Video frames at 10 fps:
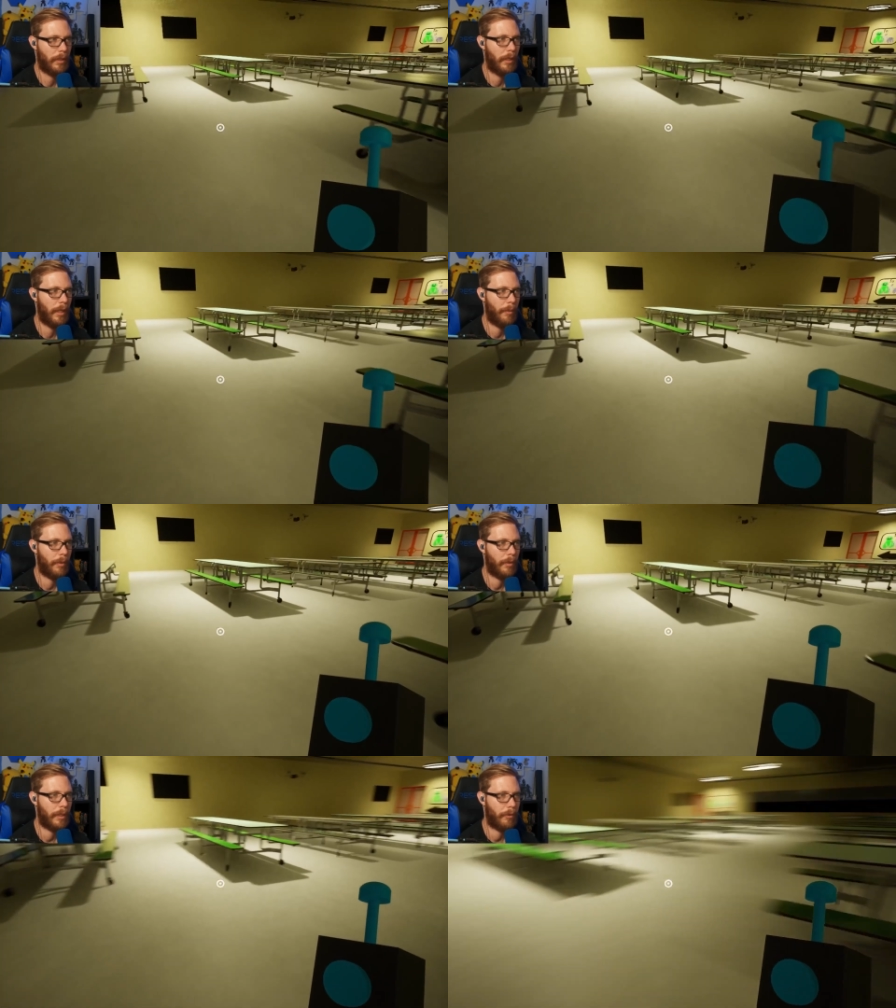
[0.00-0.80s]
Name a
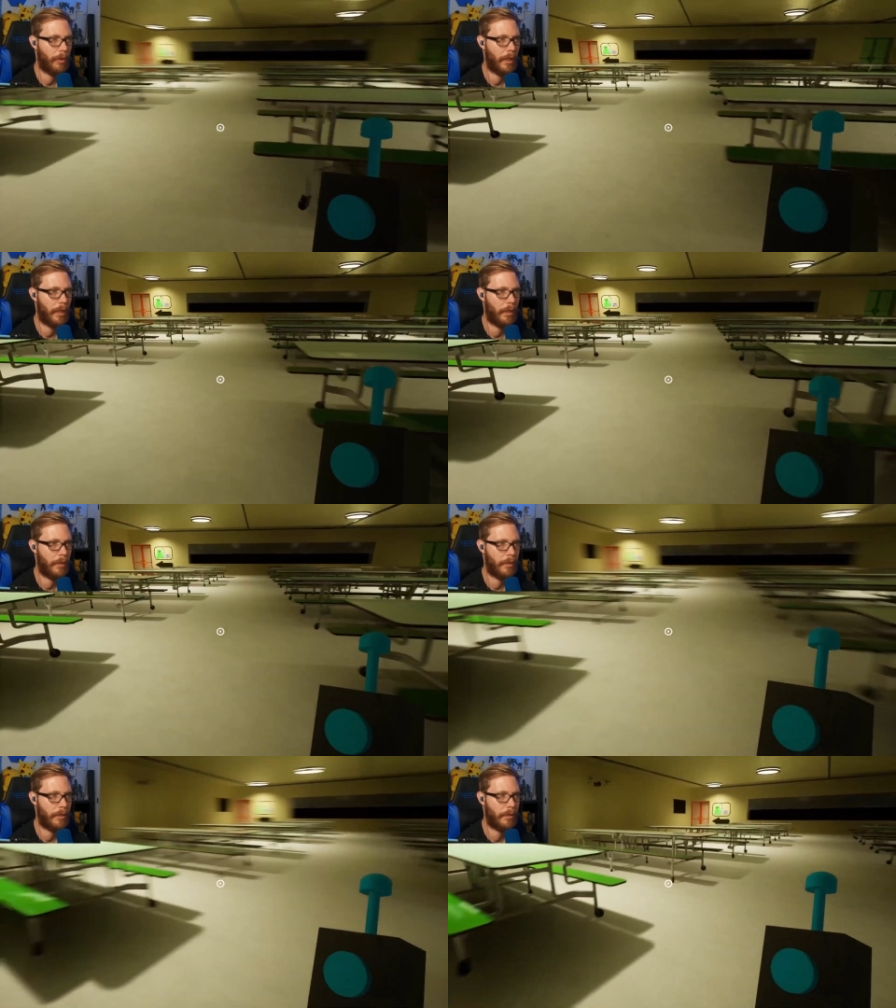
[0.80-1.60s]
good
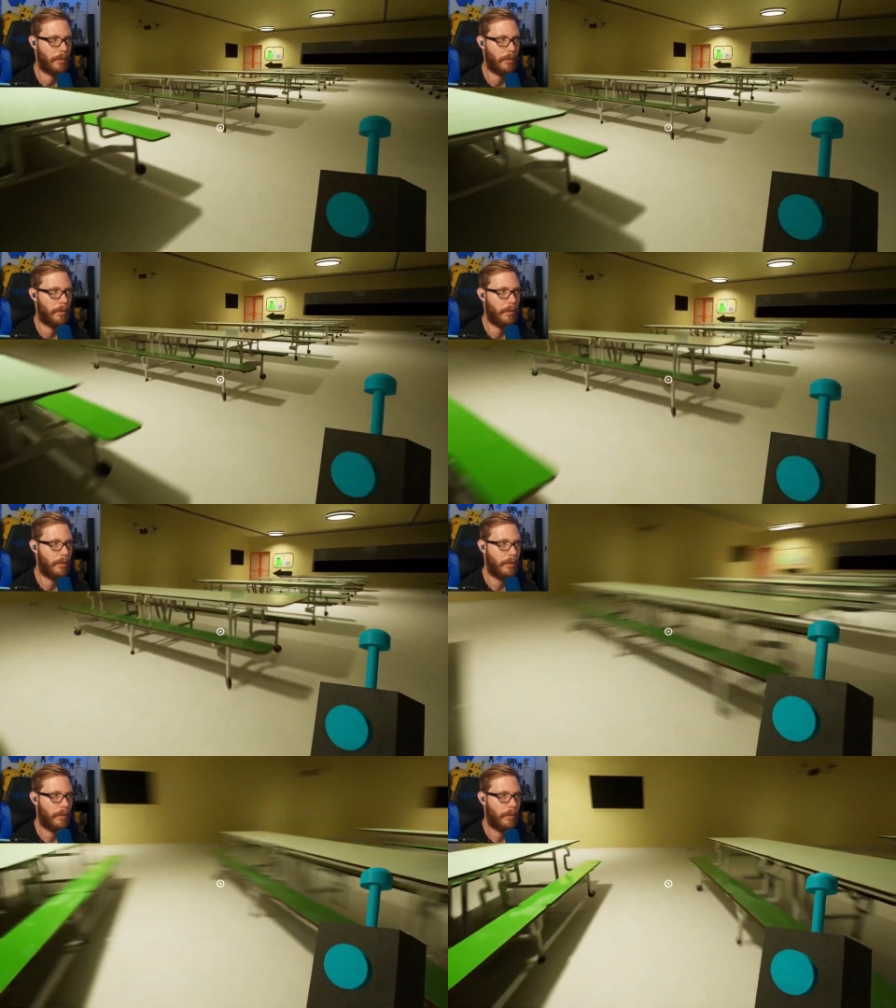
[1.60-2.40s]
crayons.
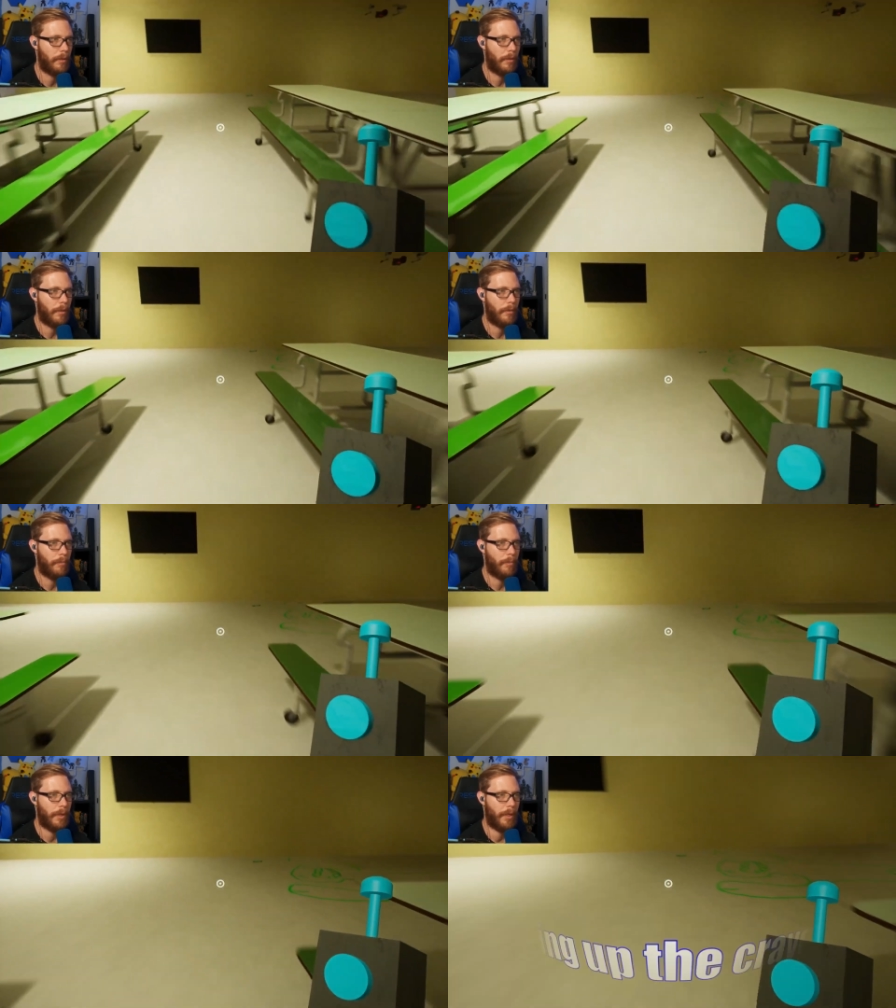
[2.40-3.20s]

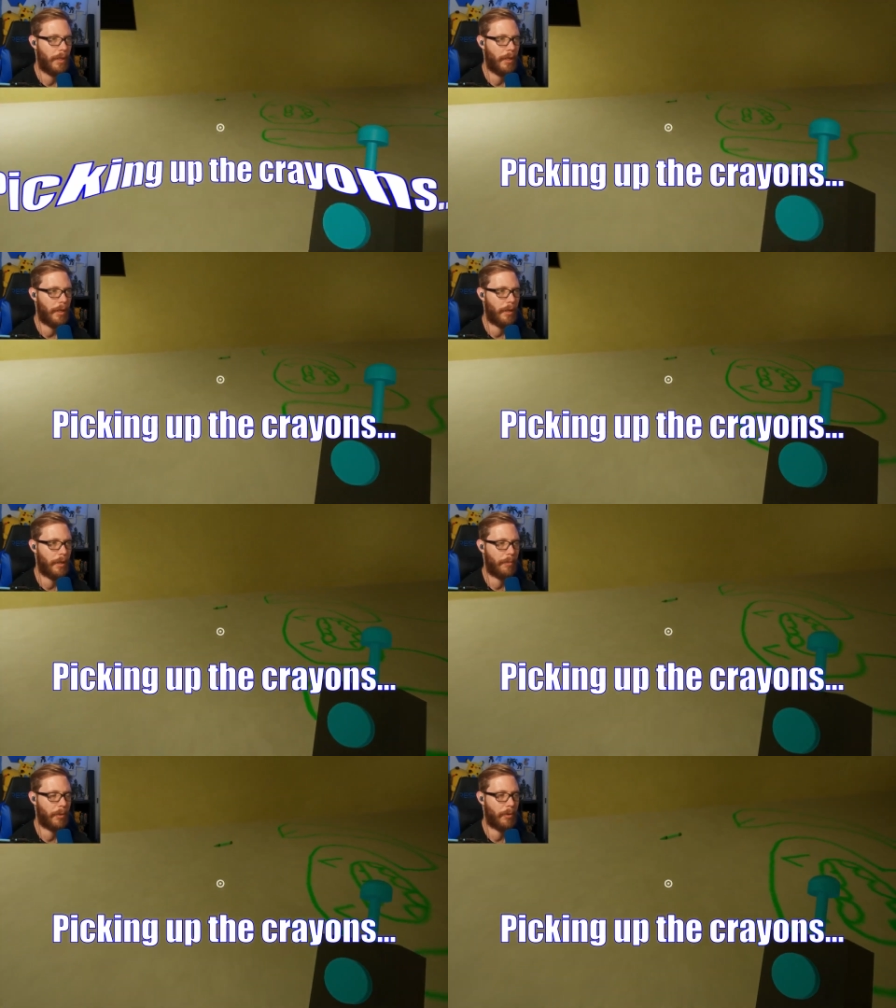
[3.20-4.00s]
Picking
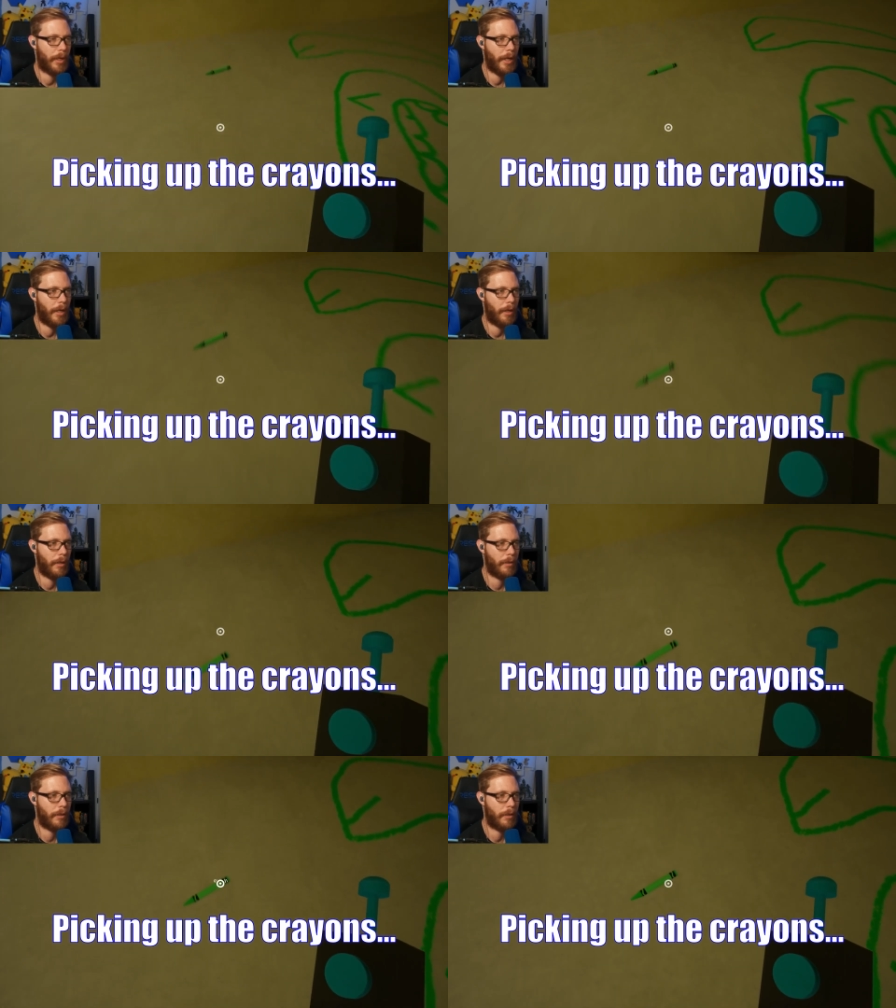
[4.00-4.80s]
up the
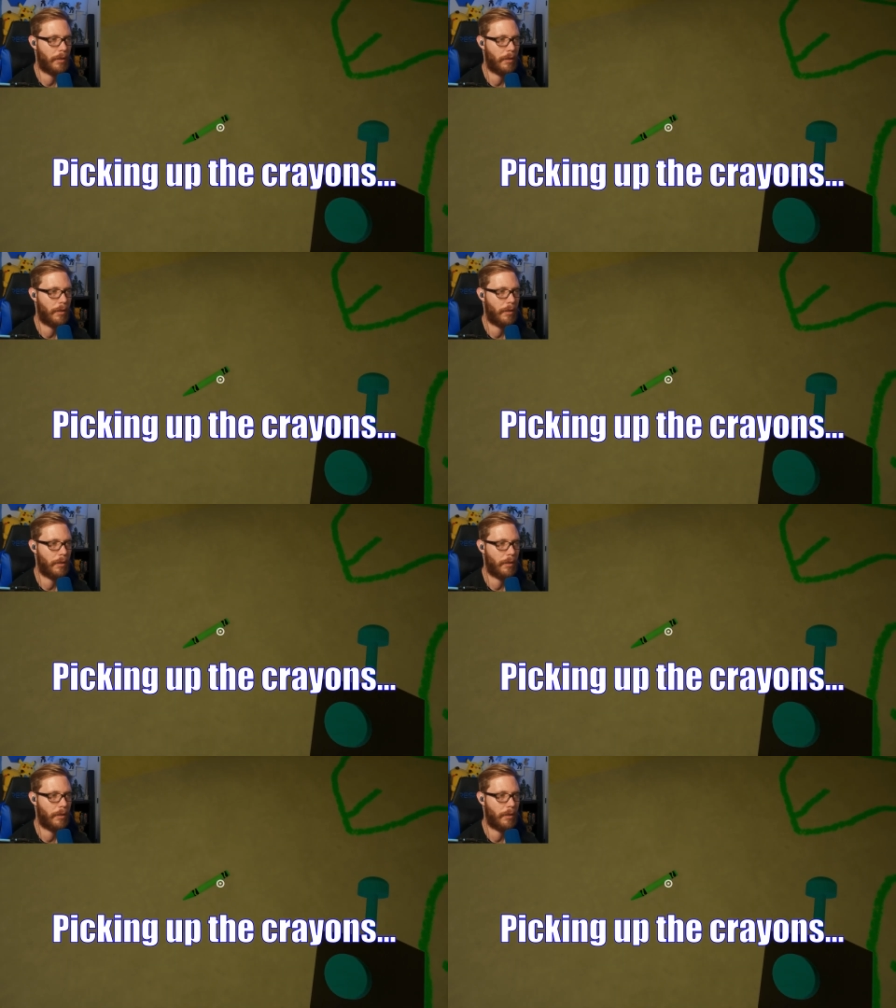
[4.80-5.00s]
crayons.